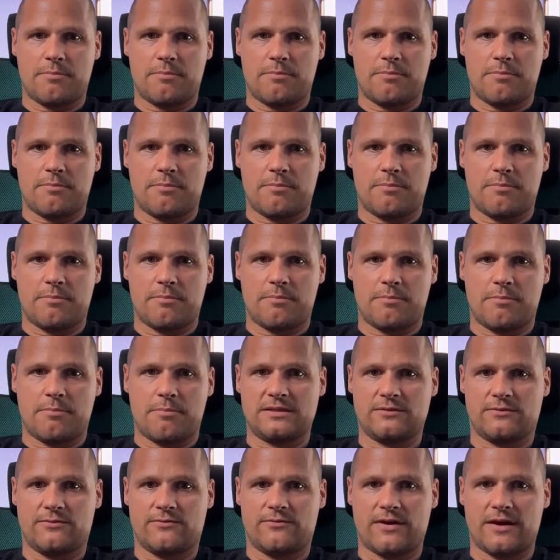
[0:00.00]
Also with
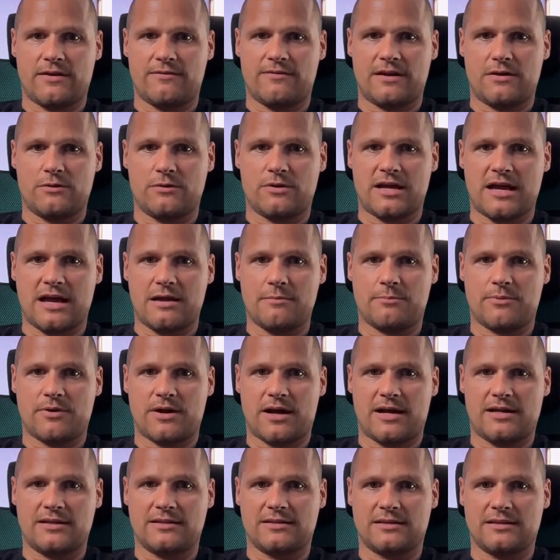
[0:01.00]
the fair value gap,
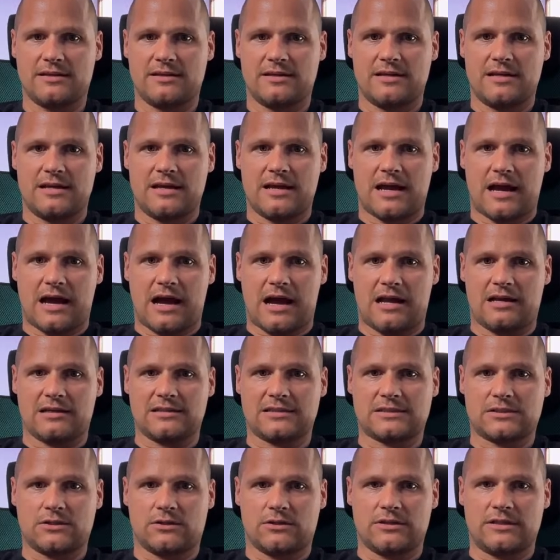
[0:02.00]
right?
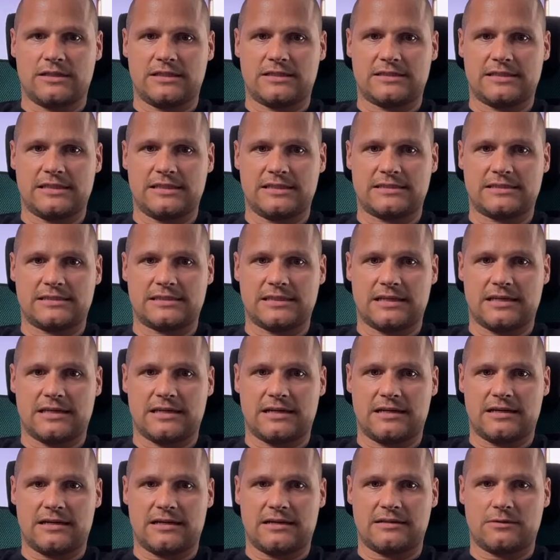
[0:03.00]
Also this is
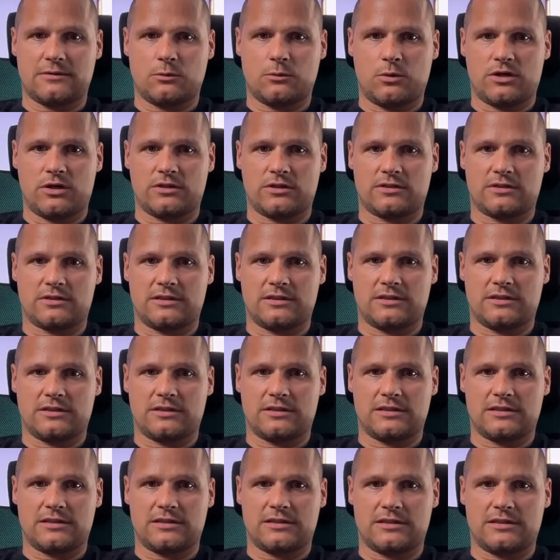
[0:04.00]
what? This is
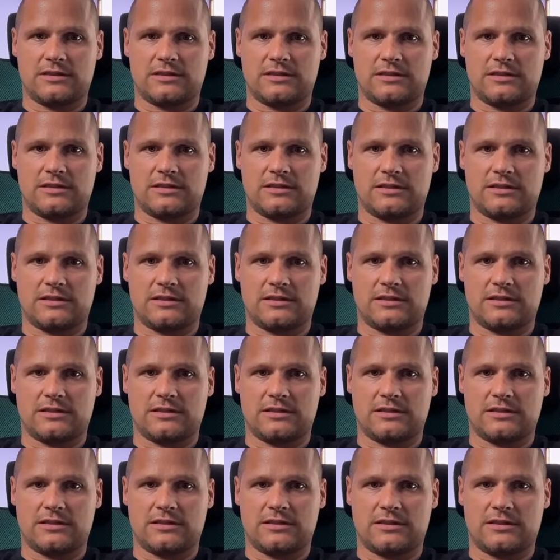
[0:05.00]
also the breaker,
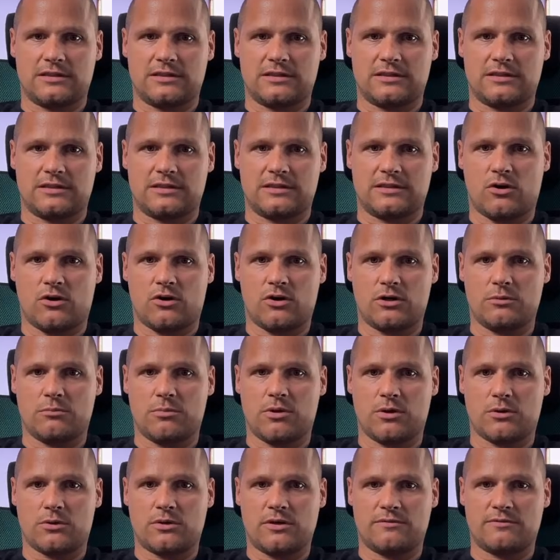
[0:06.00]
right? So you have the order
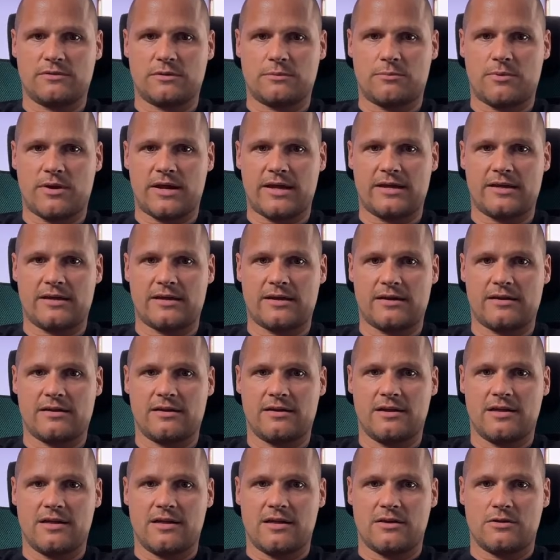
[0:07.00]
block, you have the breaker,
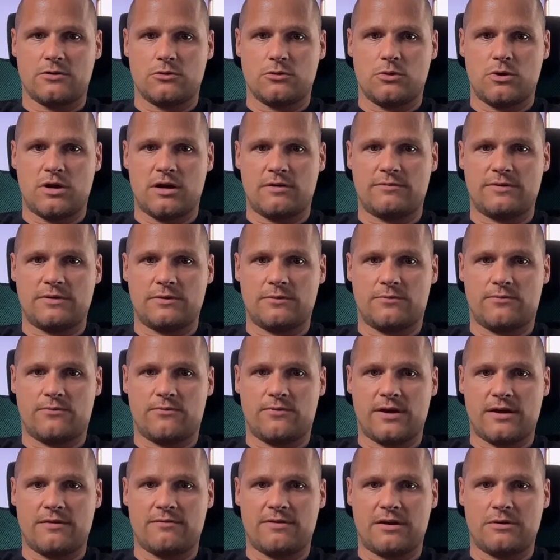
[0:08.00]
you have the
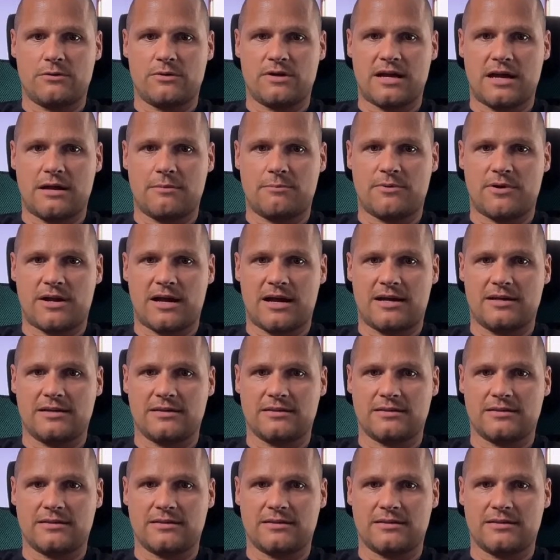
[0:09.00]
fair value gap, right?